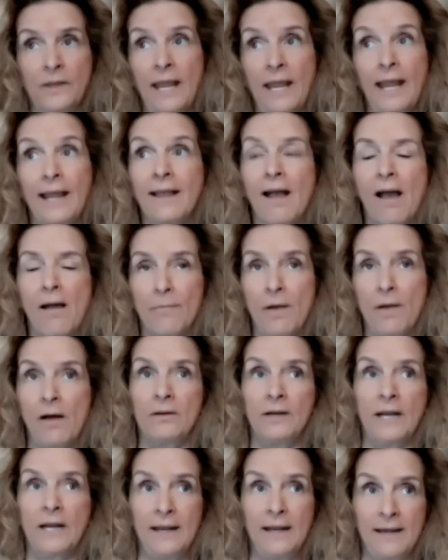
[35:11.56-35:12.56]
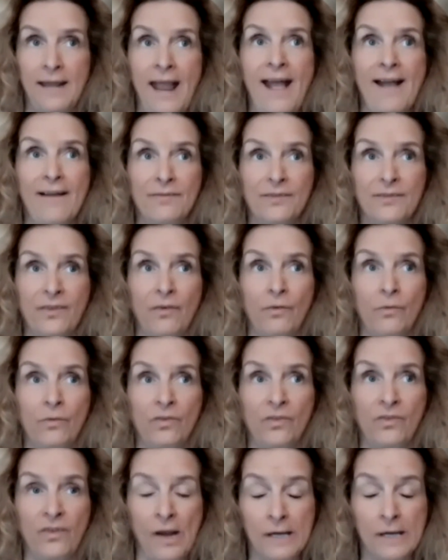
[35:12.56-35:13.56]
They come out and have to
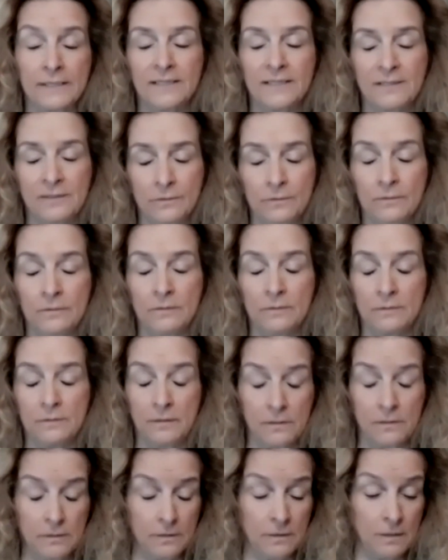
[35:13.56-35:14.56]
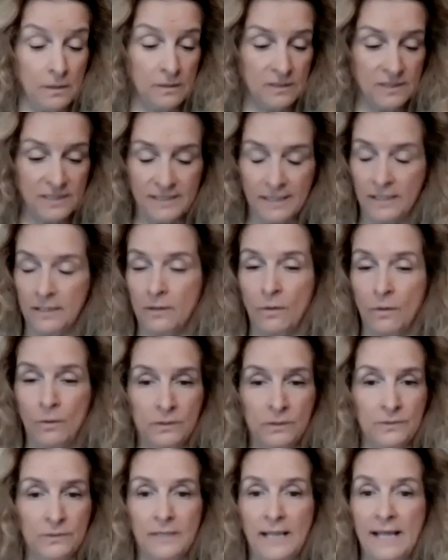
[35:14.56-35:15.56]
start a
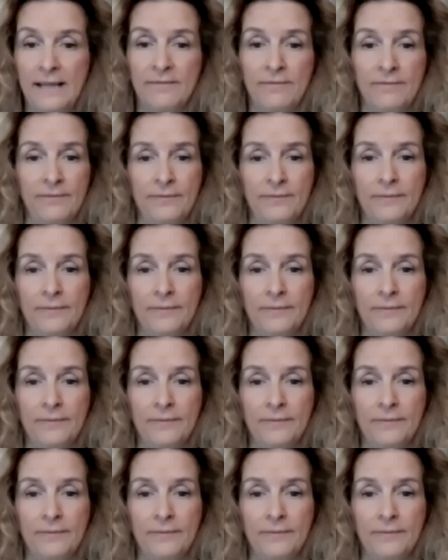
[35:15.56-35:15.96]
whole new life.